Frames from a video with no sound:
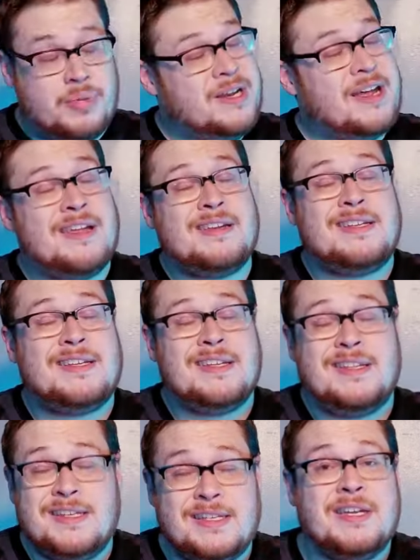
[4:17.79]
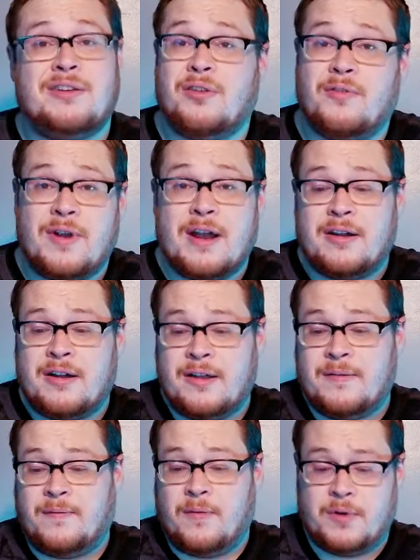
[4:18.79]
but not the secret rare.
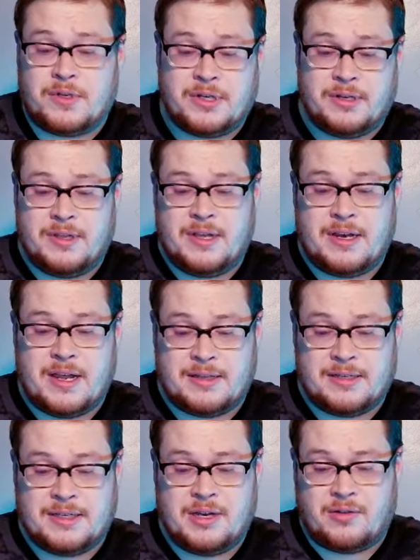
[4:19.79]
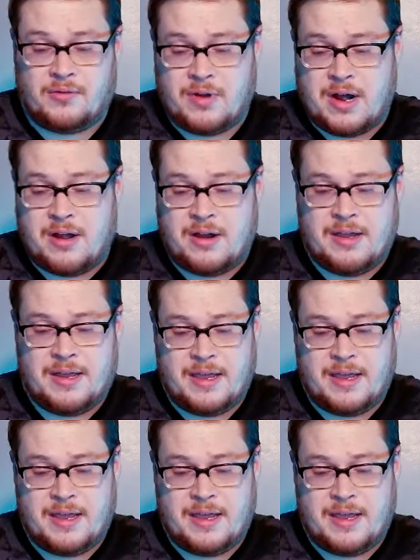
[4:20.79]
Unfortunately, not the secret rare,